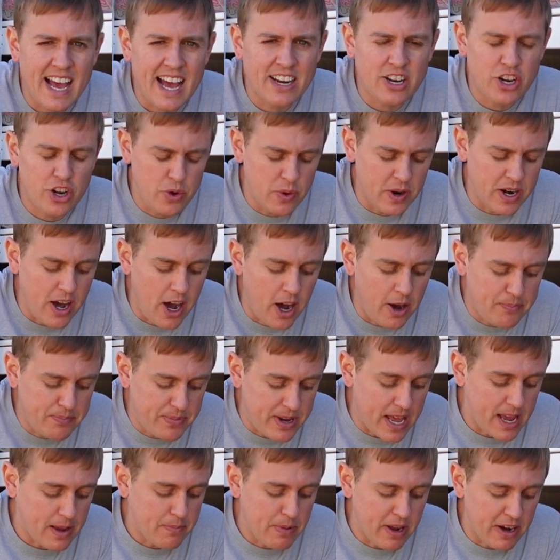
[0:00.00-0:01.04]
had to do an
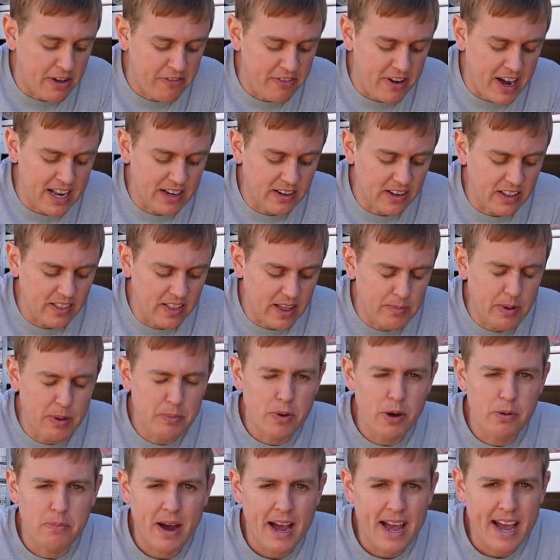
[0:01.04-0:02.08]
update, but it finally let me
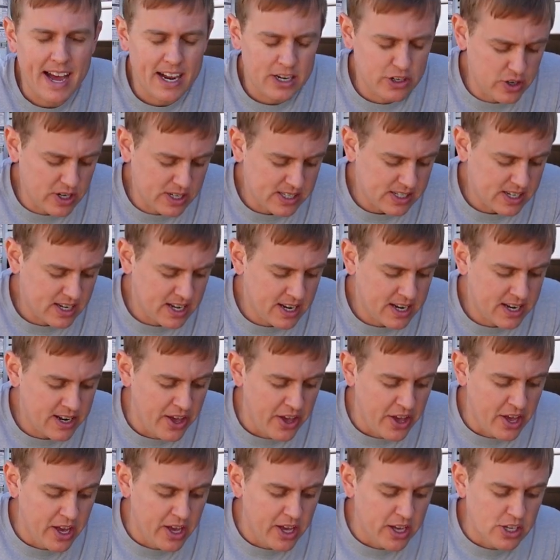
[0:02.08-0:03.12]
put my address in.
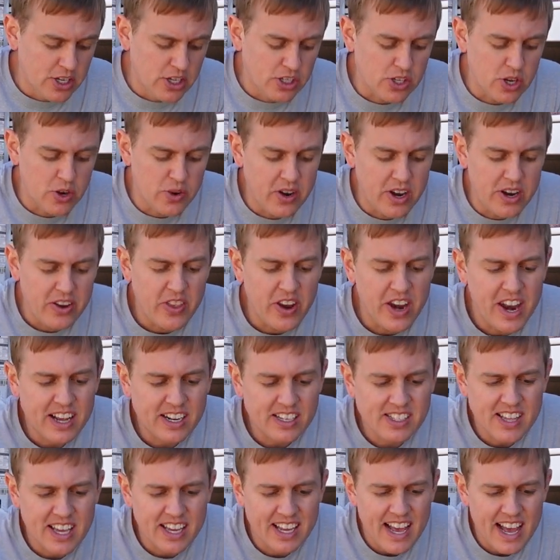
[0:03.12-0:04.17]
So the
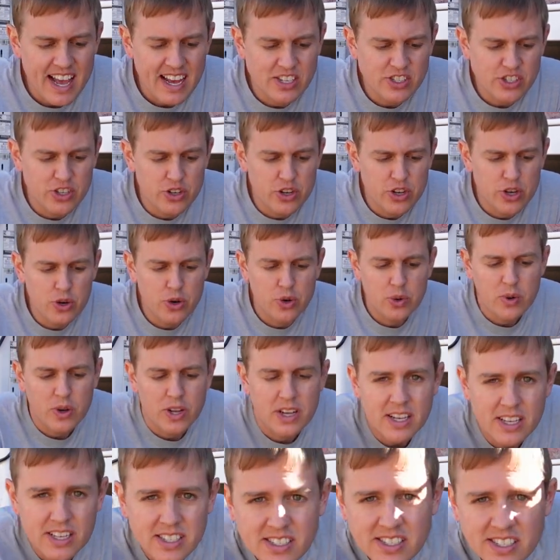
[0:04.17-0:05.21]
next thing it has you do
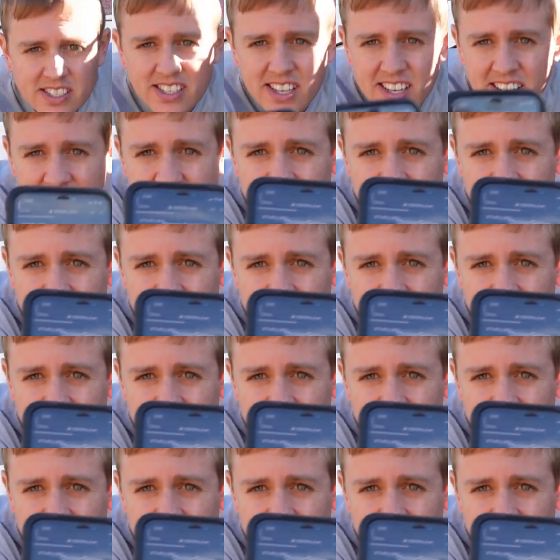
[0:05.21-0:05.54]
is